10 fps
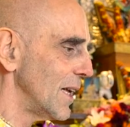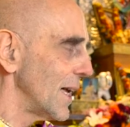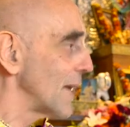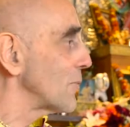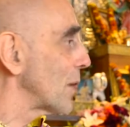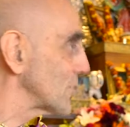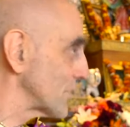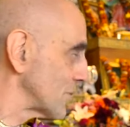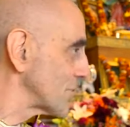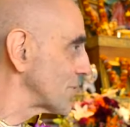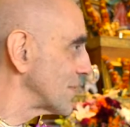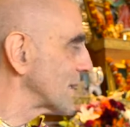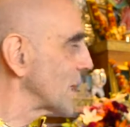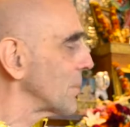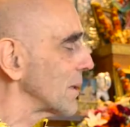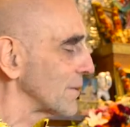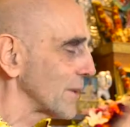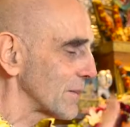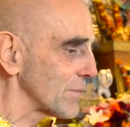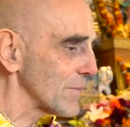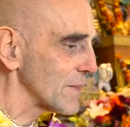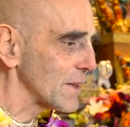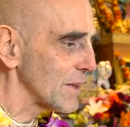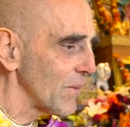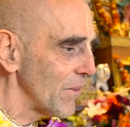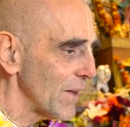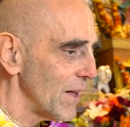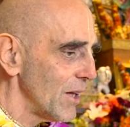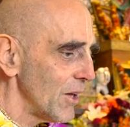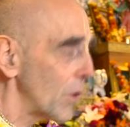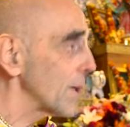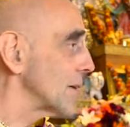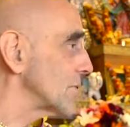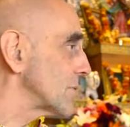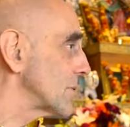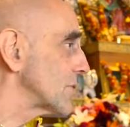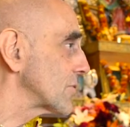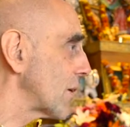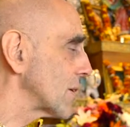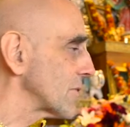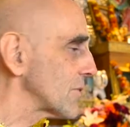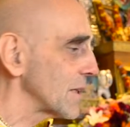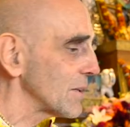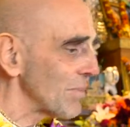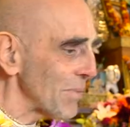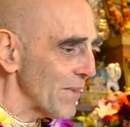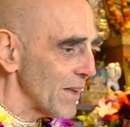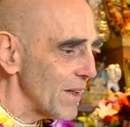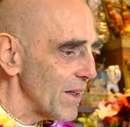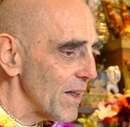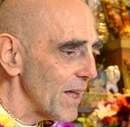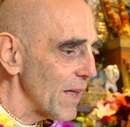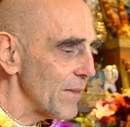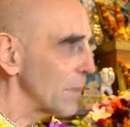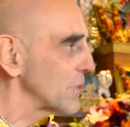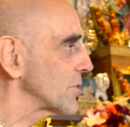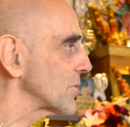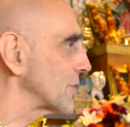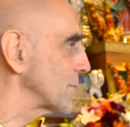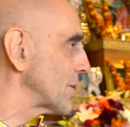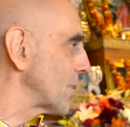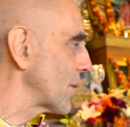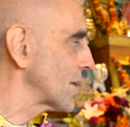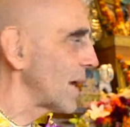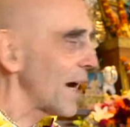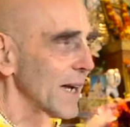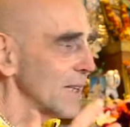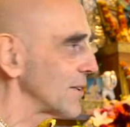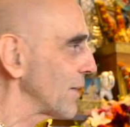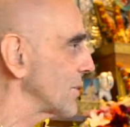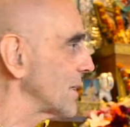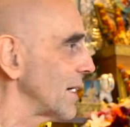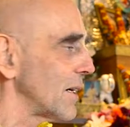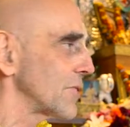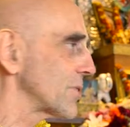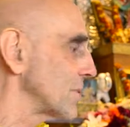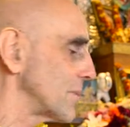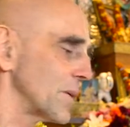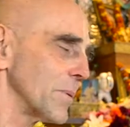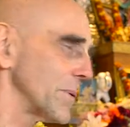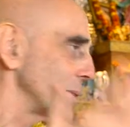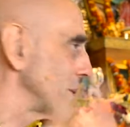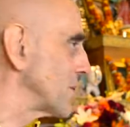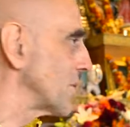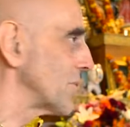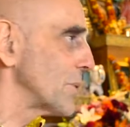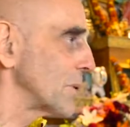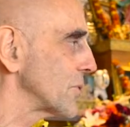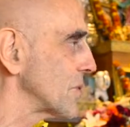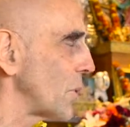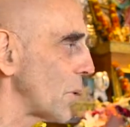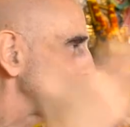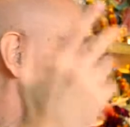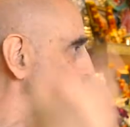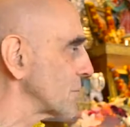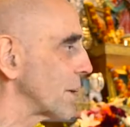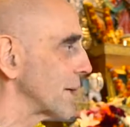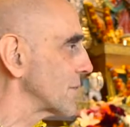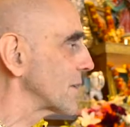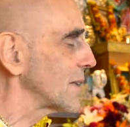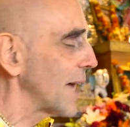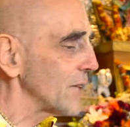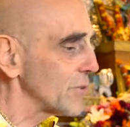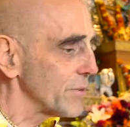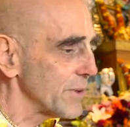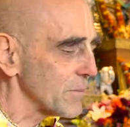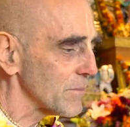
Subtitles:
And Russians, they come and live there. Okay, so they started this thing. And then it was simply organized, everything else, and we couldn't do it, so the whole thing was going into catastrophe.